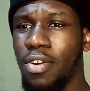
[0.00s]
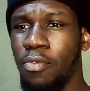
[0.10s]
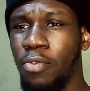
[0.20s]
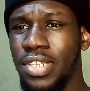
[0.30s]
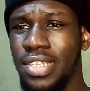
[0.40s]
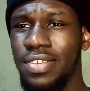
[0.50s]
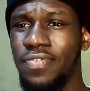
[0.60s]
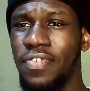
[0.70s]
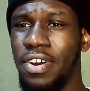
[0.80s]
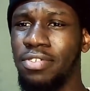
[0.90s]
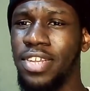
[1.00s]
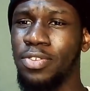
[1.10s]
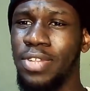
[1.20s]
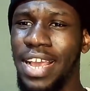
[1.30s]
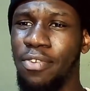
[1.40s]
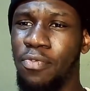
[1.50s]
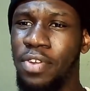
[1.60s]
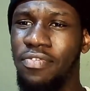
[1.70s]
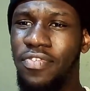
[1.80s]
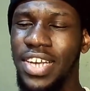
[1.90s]
what if I wanted to like
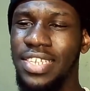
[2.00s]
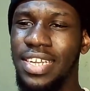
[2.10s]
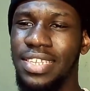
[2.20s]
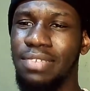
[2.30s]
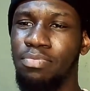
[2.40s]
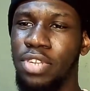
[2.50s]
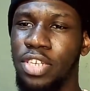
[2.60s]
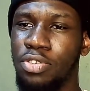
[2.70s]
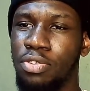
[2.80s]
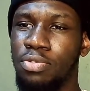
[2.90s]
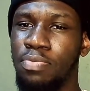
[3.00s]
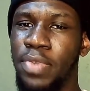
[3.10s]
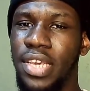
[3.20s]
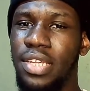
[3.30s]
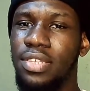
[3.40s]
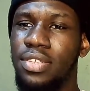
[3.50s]
reverse that simulation to make it